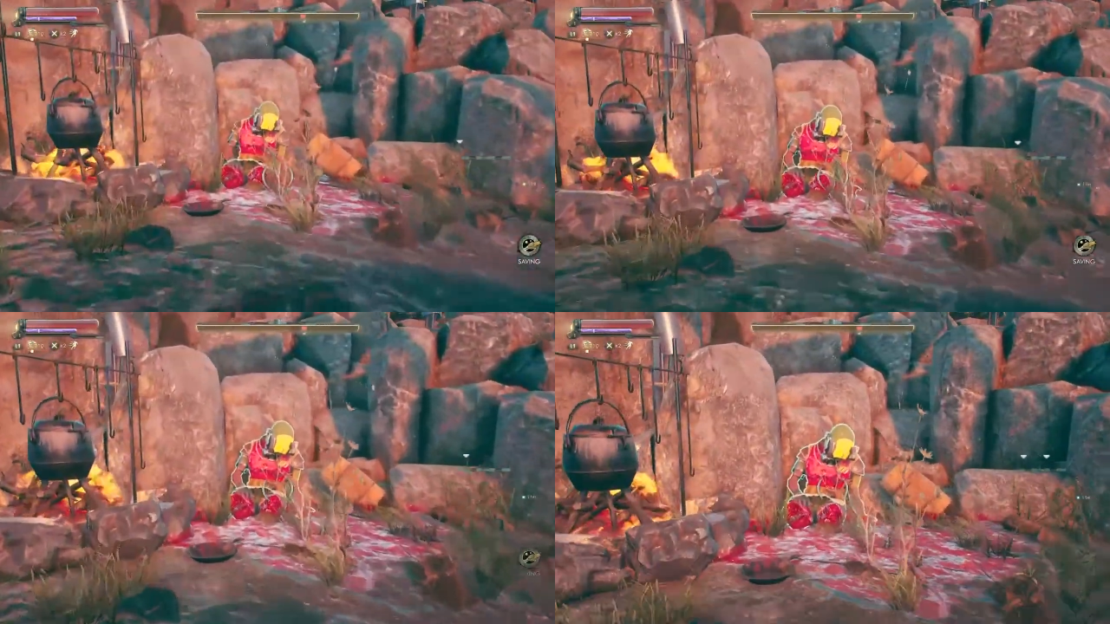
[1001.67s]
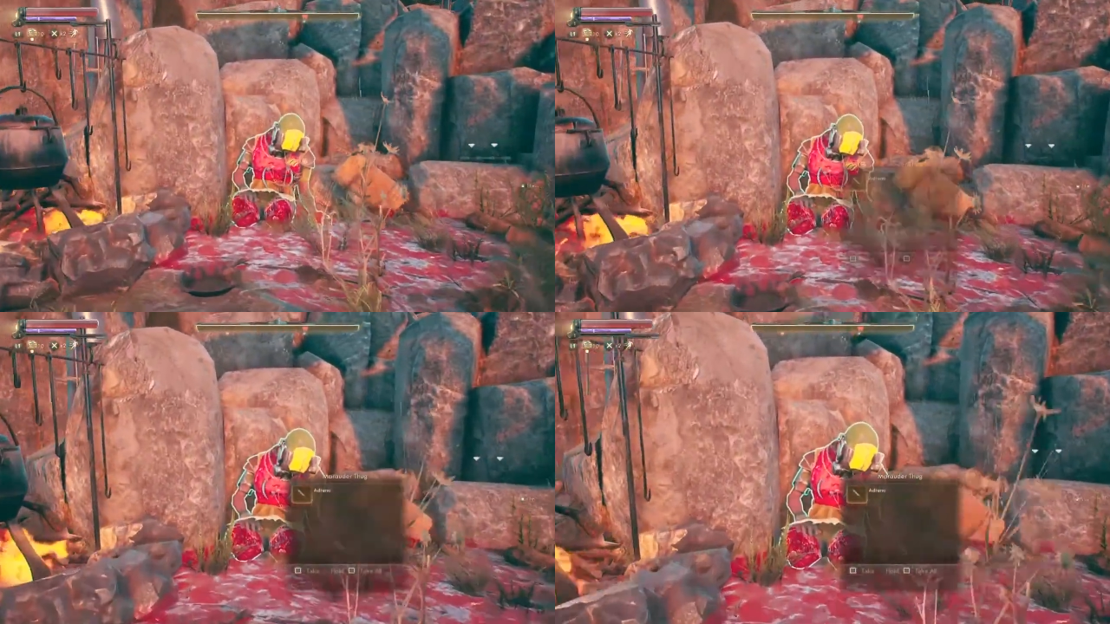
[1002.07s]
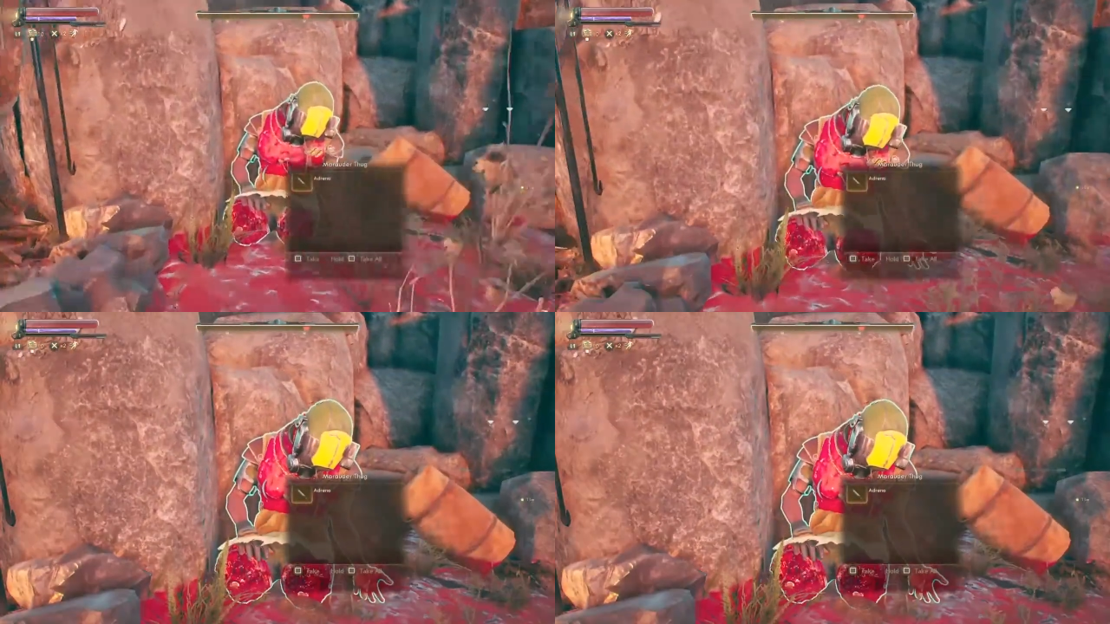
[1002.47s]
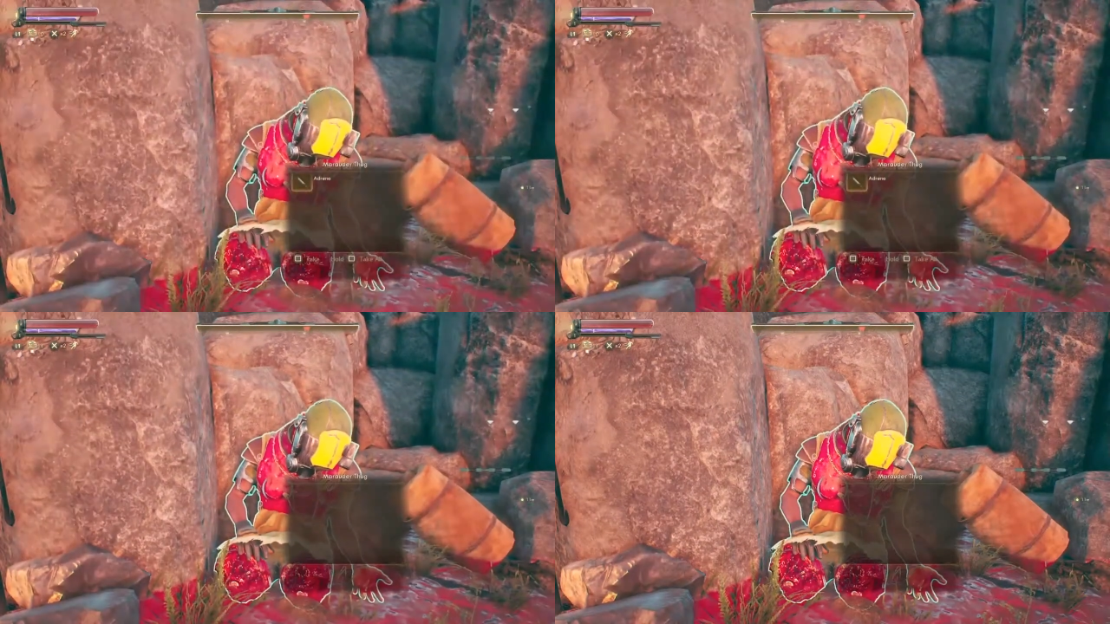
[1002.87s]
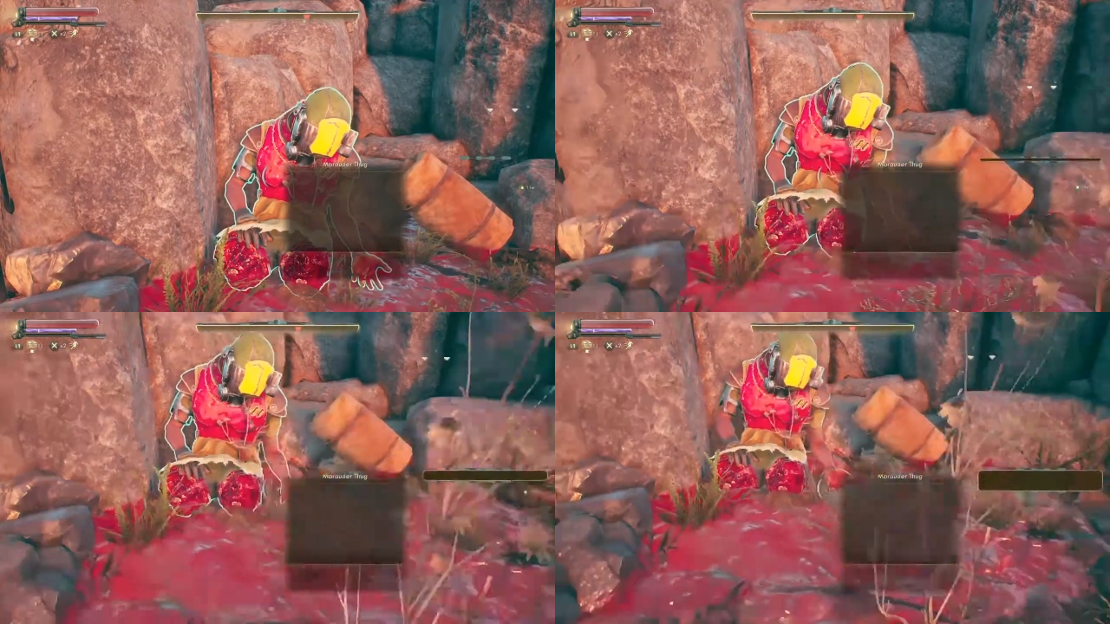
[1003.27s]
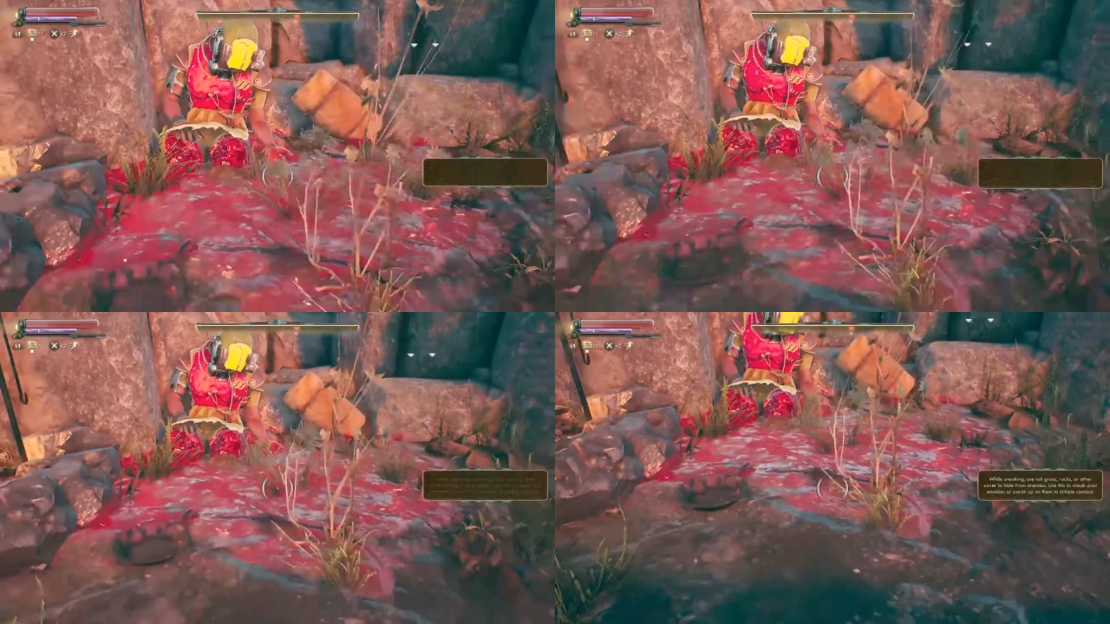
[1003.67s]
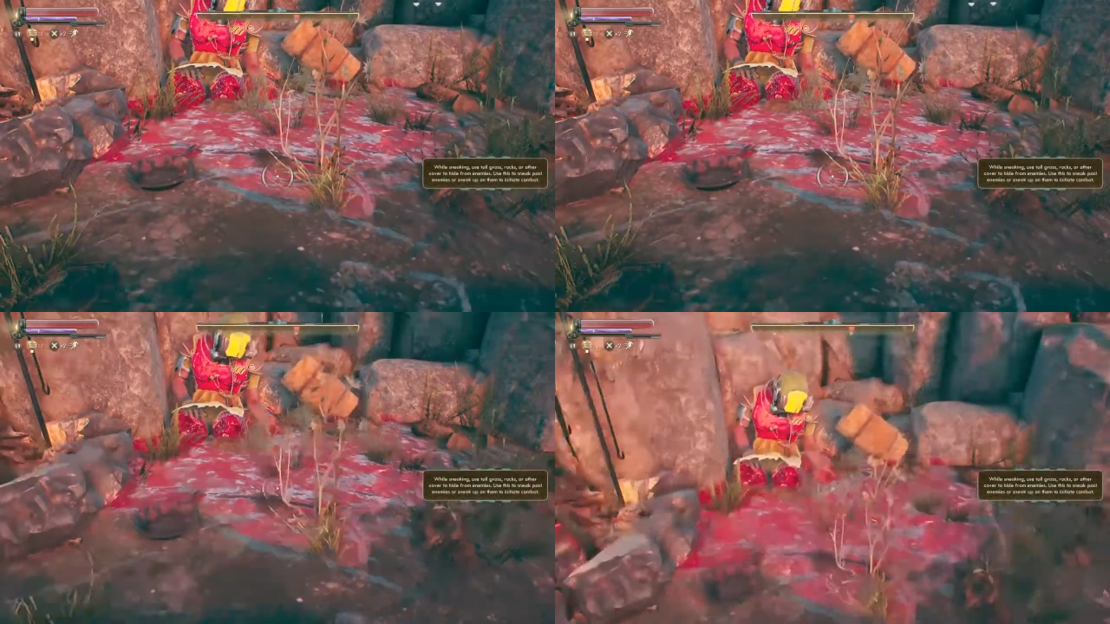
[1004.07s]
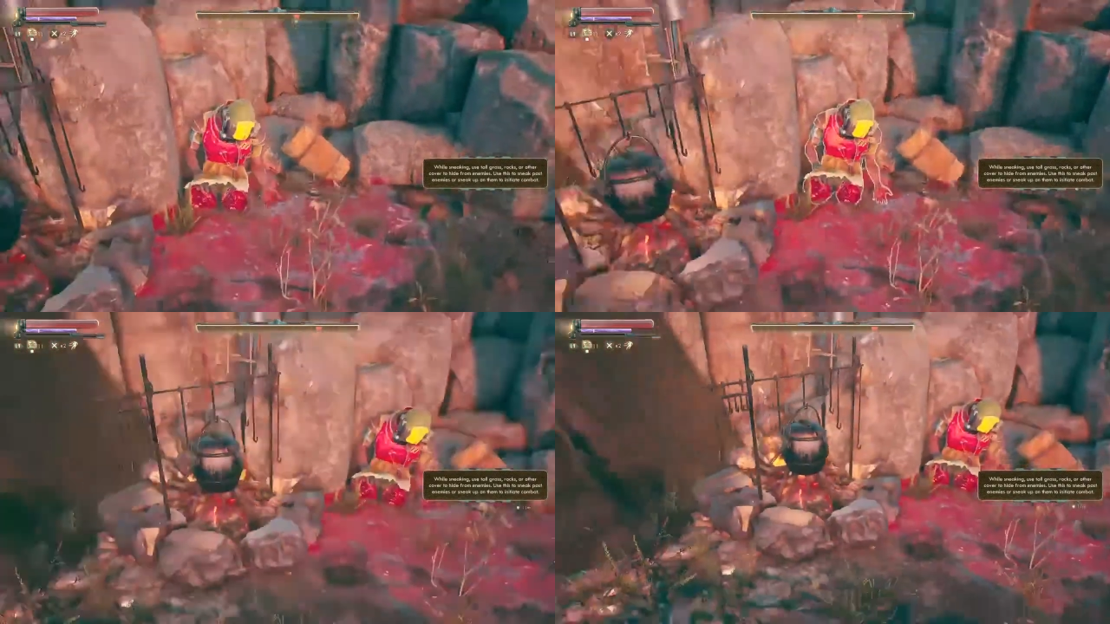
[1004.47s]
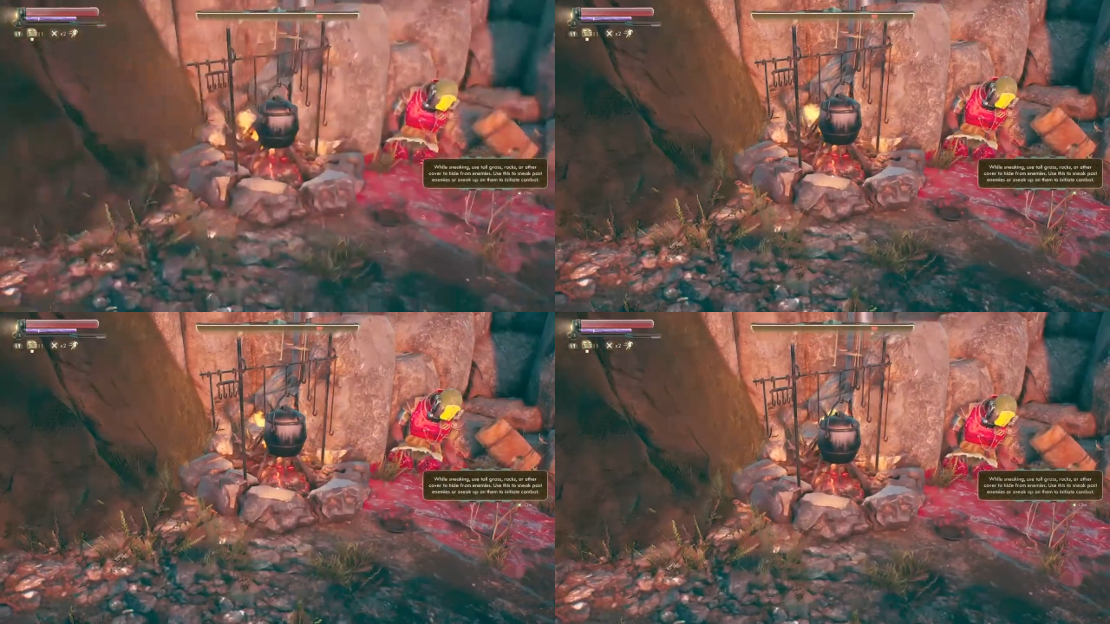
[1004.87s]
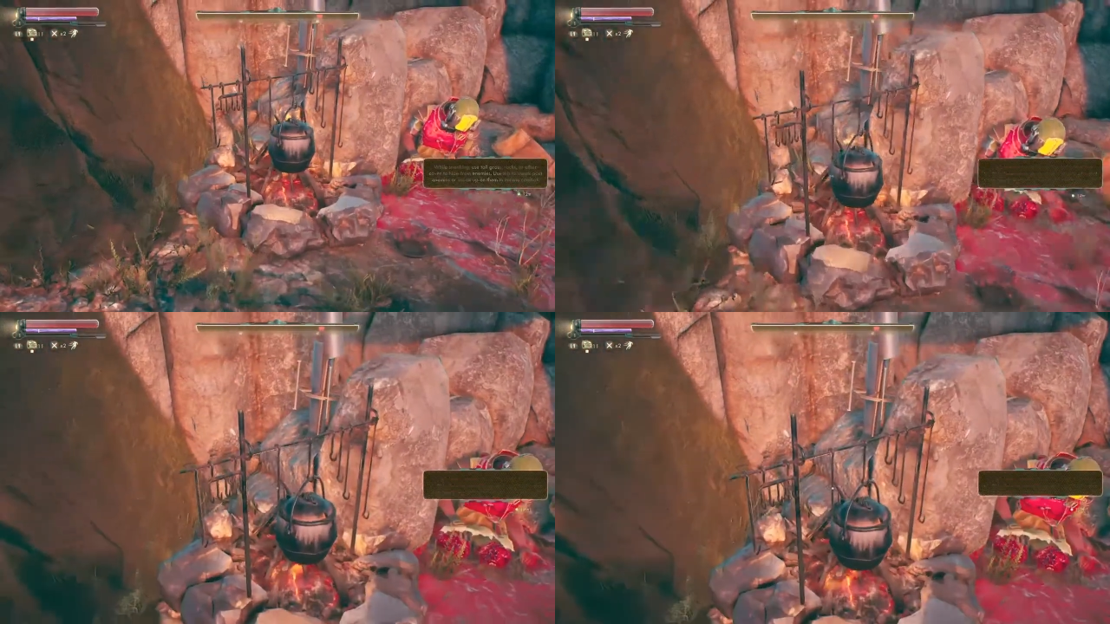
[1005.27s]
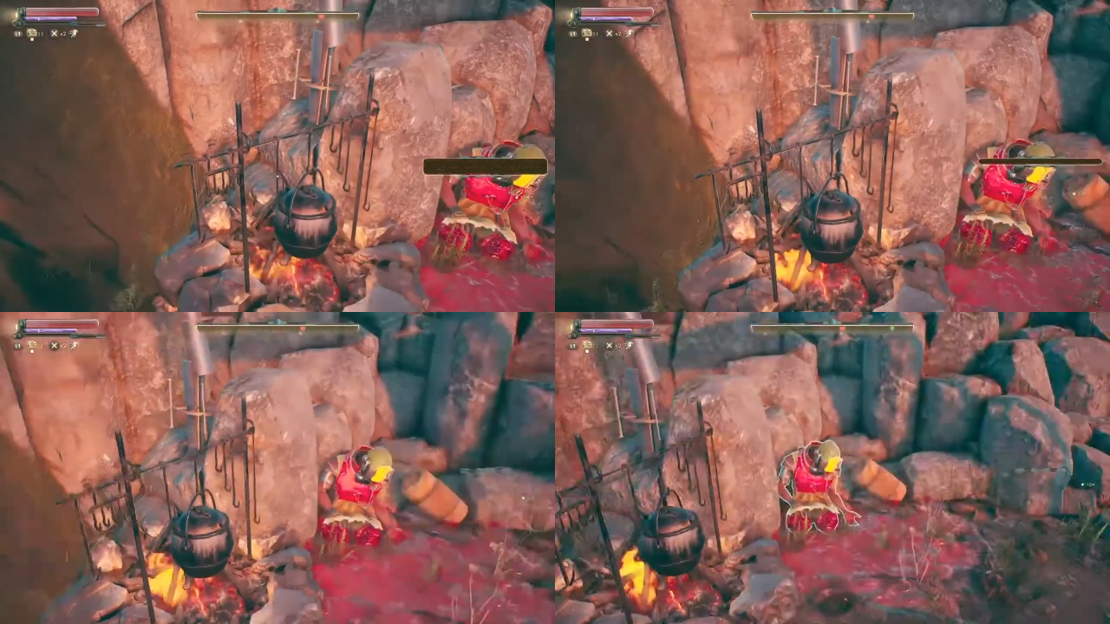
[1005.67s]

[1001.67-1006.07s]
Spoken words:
(no speaker visible)